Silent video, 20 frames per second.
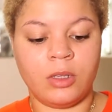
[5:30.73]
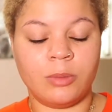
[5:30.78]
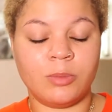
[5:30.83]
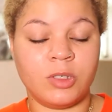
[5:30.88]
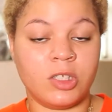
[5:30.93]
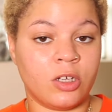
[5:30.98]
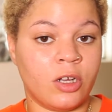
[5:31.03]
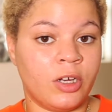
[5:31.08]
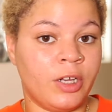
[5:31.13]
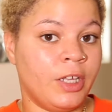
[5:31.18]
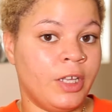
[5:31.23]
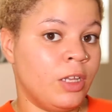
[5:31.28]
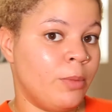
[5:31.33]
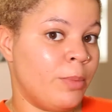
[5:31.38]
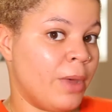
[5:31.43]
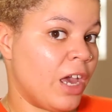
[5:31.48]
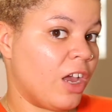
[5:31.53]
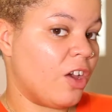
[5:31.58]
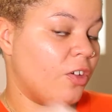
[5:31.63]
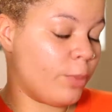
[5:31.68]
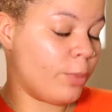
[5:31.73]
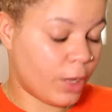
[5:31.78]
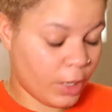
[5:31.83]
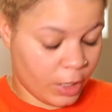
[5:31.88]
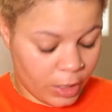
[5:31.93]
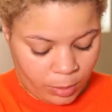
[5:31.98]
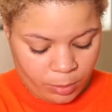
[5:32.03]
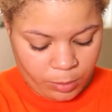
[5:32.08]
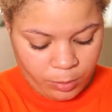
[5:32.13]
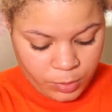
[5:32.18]
starting in the back of my
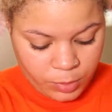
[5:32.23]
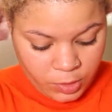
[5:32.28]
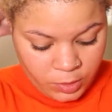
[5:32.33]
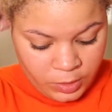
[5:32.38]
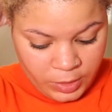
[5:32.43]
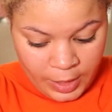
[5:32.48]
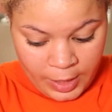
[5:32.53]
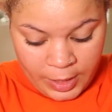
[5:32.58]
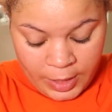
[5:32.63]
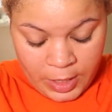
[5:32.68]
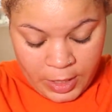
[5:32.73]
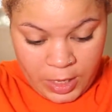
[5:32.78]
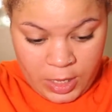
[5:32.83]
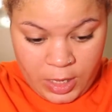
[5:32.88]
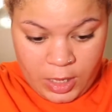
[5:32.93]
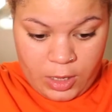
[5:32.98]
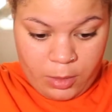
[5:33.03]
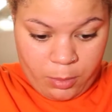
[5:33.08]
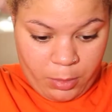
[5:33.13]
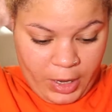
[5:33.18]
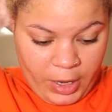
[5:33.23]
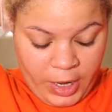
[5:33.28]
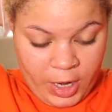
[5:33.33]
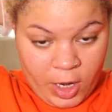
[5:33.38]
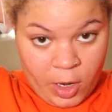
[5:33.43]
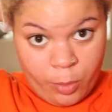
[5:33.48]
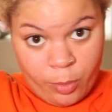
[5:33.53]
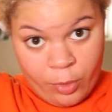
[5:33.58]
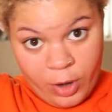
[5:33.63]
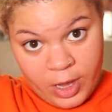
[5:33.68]
head so that my
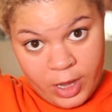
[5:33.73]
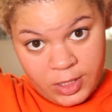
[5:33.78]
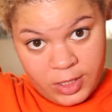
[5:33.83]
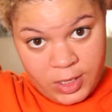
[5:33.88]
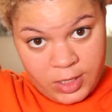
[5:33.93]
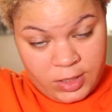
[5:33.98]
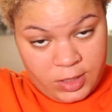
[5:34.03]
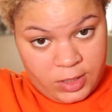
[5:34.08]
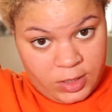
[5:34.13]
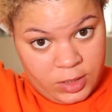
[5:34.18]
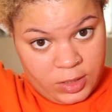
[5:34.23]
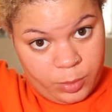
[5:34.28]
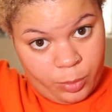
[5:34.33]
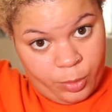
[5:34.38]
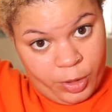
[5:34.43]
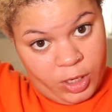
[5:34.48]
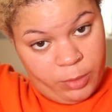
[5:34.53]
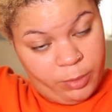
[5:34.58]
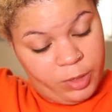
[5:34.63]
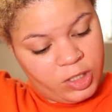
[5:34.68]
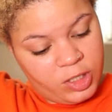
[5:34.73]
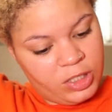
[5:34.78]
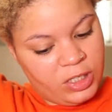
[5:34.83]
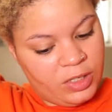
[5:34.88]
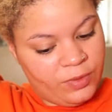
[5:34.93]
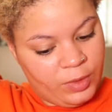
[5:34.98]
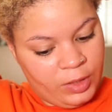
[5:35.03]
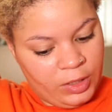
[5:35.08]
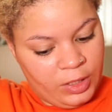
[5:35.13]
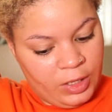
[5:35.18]
hair processes pretty much
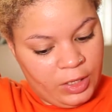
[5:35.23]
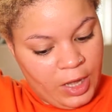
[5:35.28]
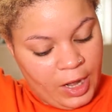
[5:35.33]
evenly.